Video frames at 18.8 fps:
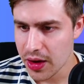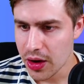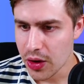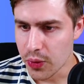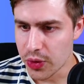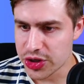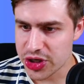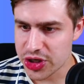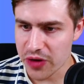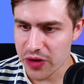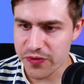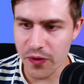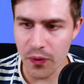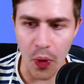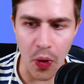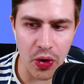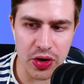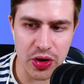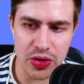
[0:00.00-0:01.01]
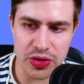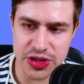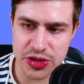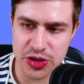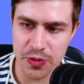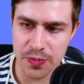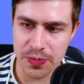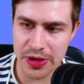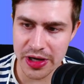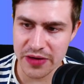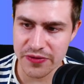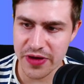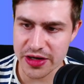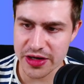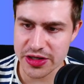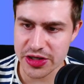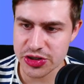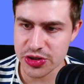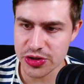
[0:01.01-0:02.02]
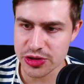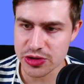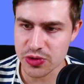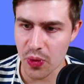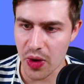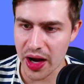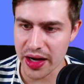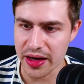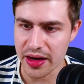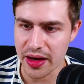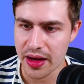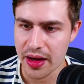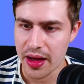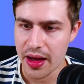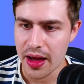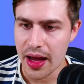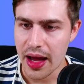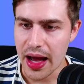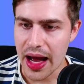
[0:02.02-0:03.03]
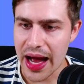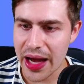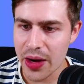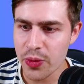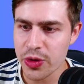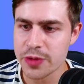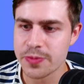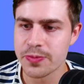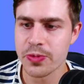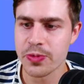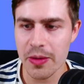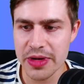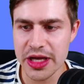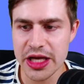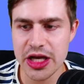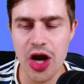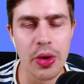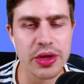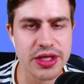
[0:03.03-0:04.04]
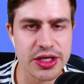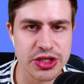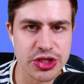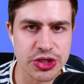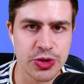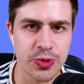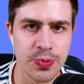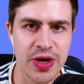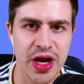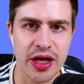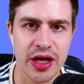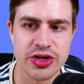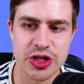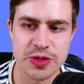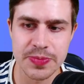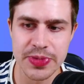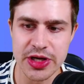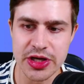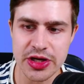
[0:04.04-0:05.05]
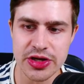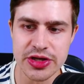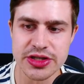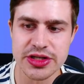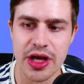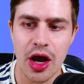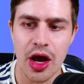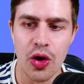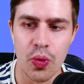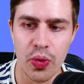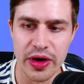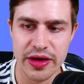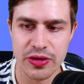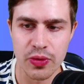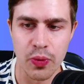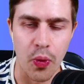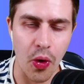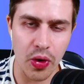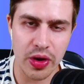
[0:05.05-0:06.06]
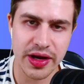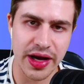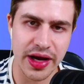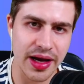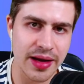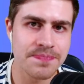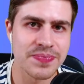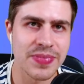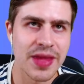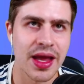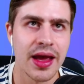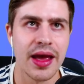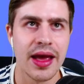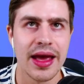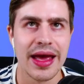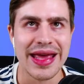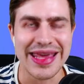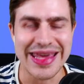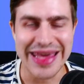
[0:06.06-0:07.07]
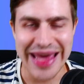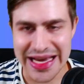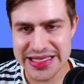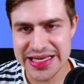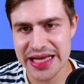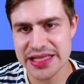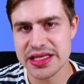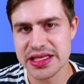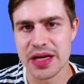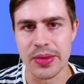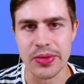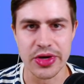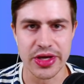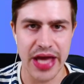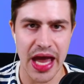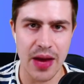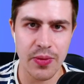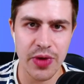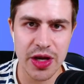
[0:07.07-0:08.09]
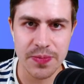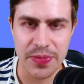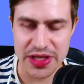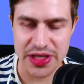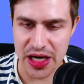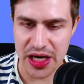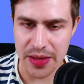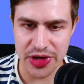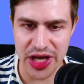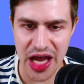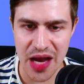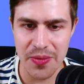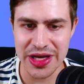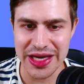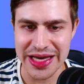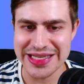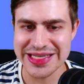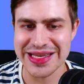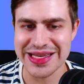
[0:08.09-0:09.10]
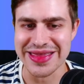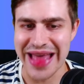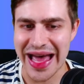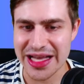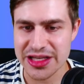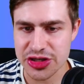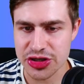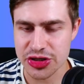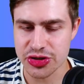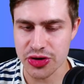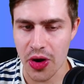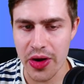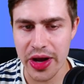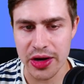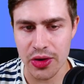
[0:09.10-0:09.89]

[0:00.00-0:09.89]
Would you go for Walker or Stupinan if you had to choose one? I would probably go with the Stupinan just because with Walker, yes, he has the double game week, but the double game week isn't that strong.